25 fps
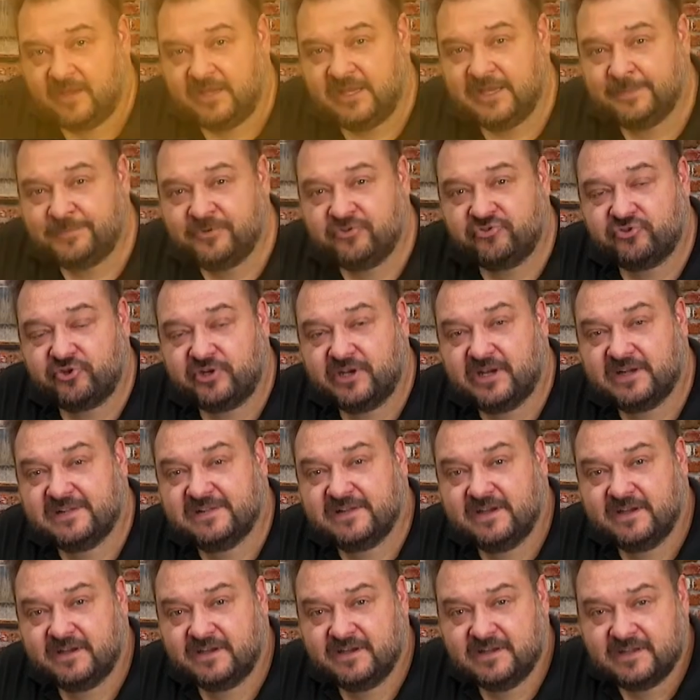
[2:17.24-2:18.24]
So now
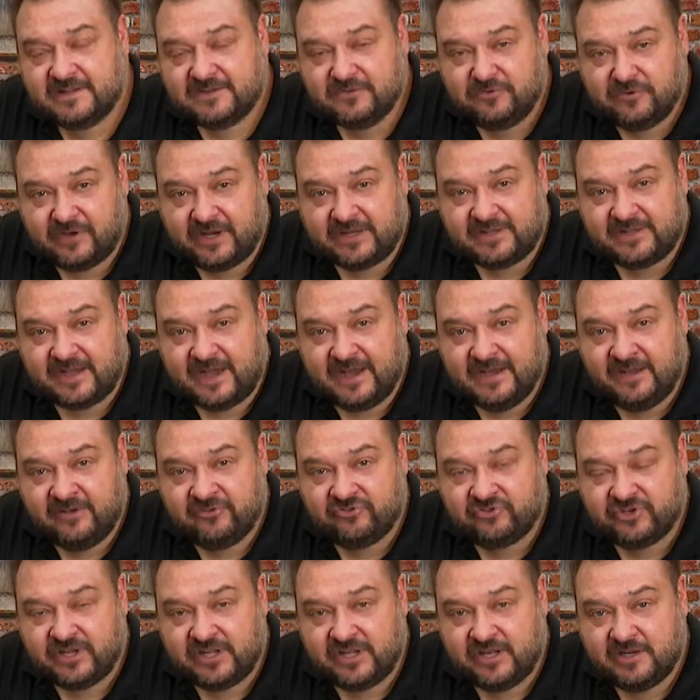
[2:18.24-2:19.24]
you've set the timing
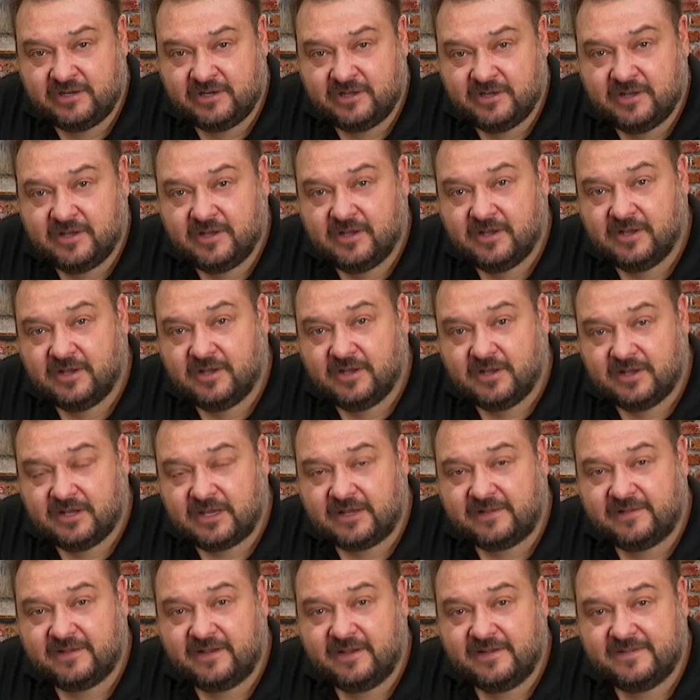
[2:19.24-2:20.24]
correctly. Next
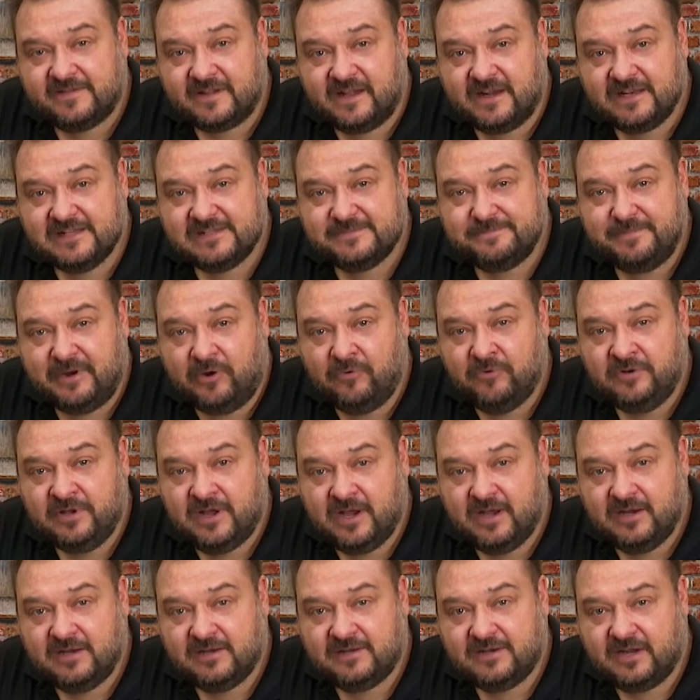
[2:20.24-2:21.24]
we replace the
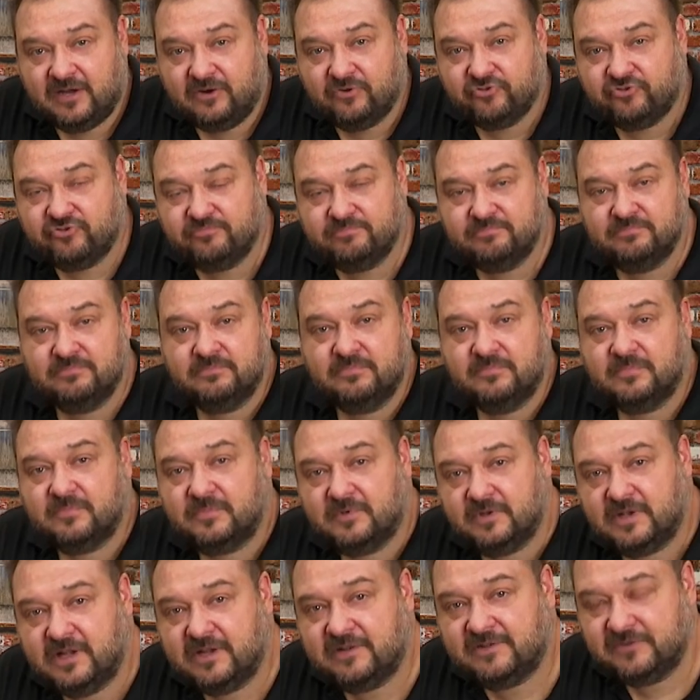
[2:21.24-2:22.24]
parts. To
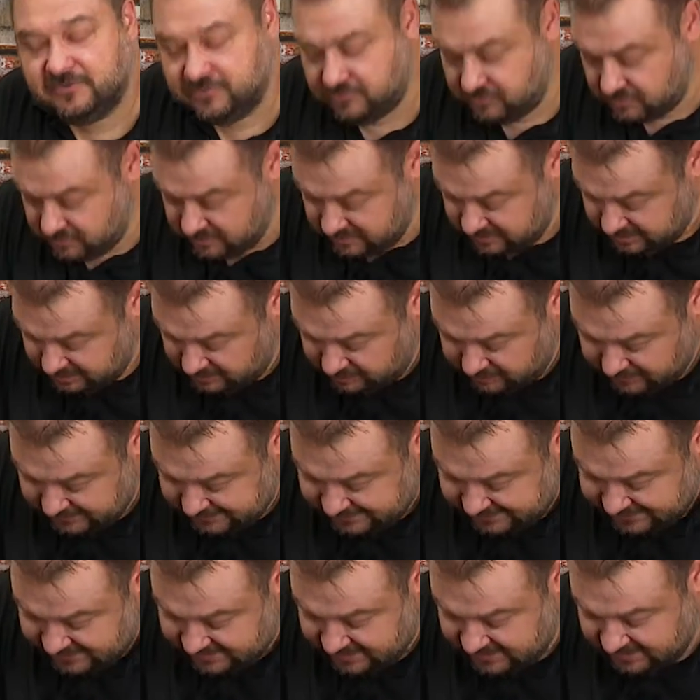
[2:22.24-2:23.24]
do so, first
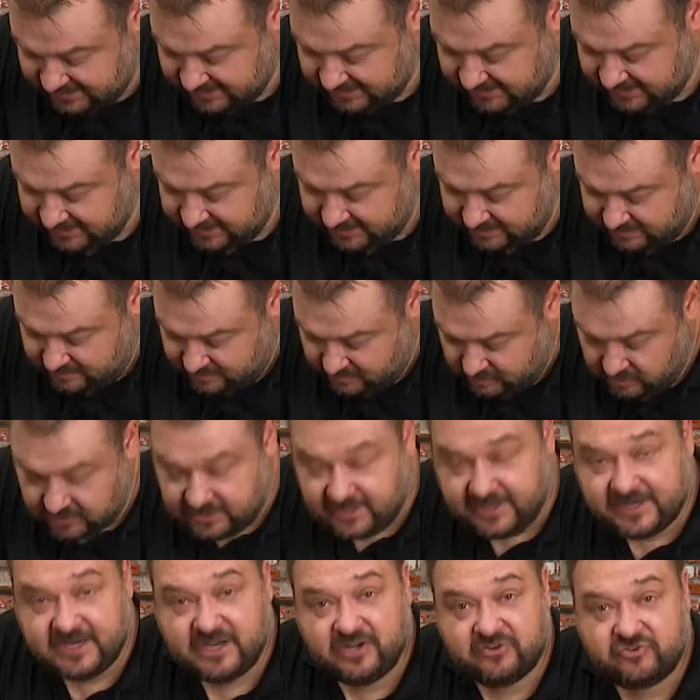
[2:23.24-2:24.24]
loosen the tensioner
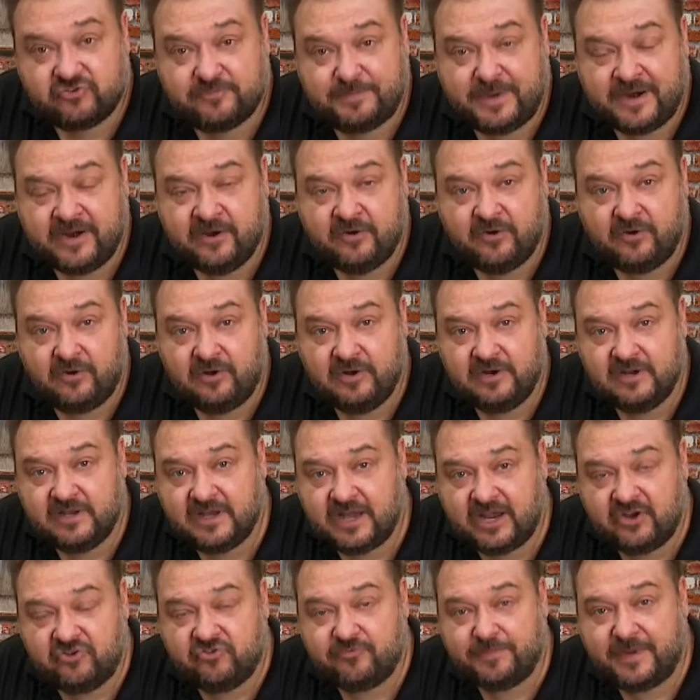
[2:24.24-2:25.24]
pulley nut, then
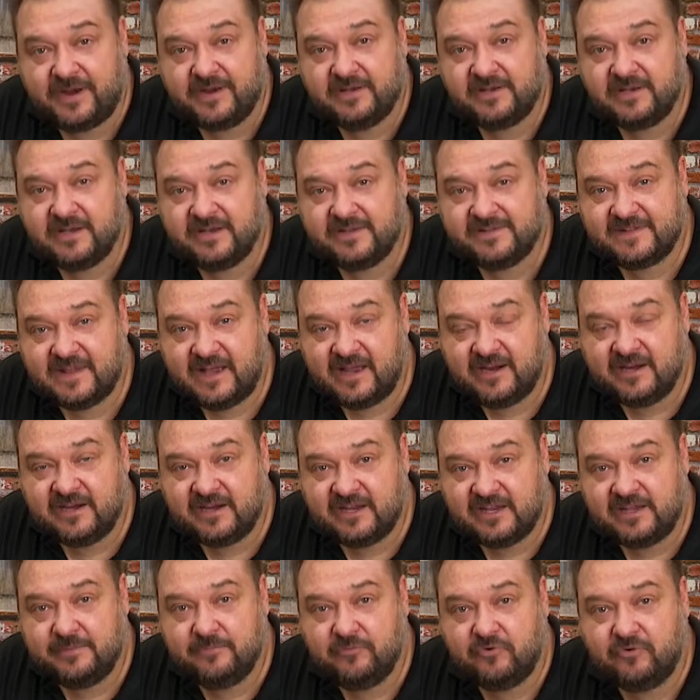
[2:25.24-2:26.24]
slacken the timing
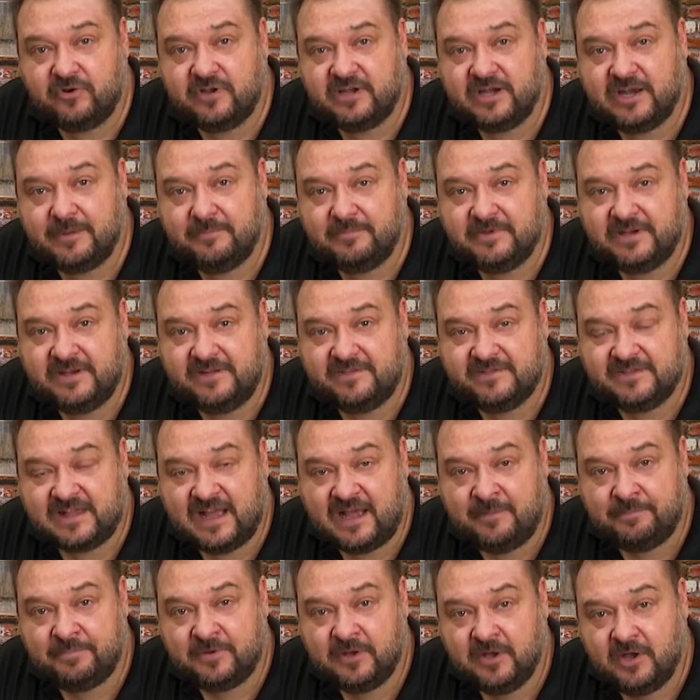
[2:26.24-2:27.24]
belt and take it
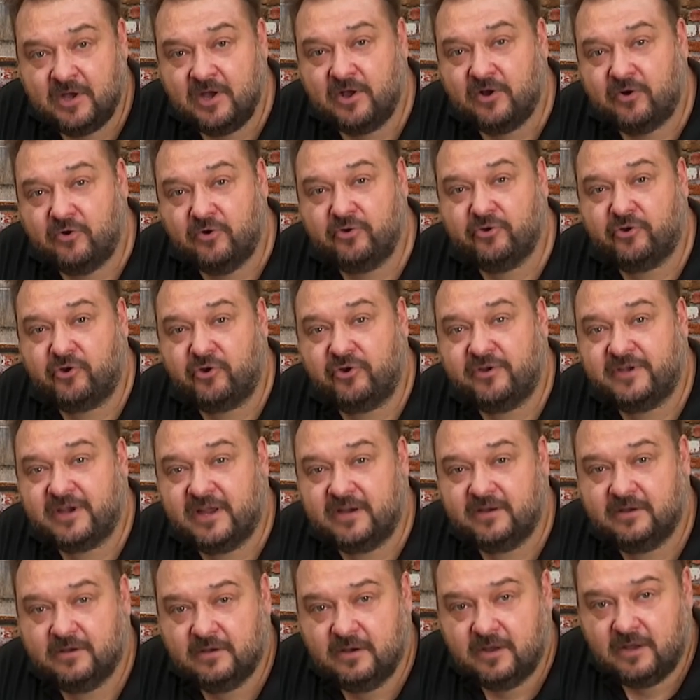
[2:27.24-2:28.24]
off, after which you can
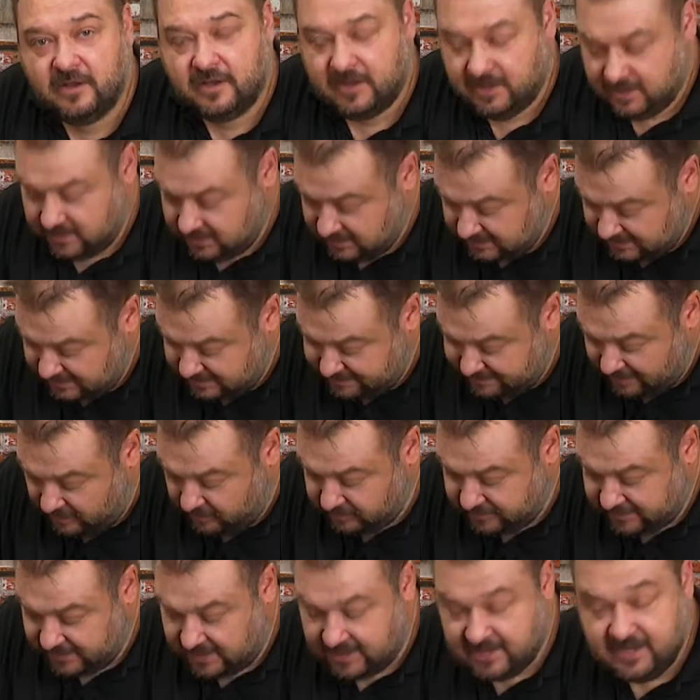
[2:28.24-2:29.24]
replace the
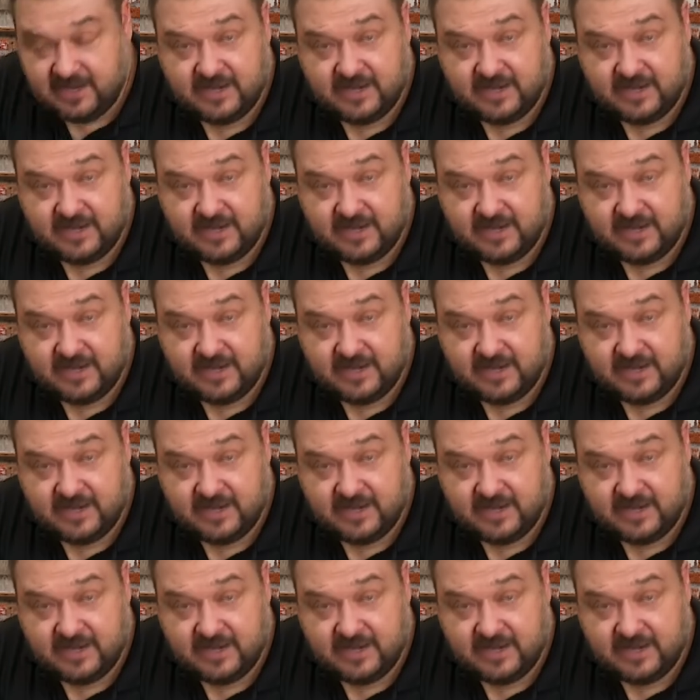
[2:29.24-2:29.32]
components.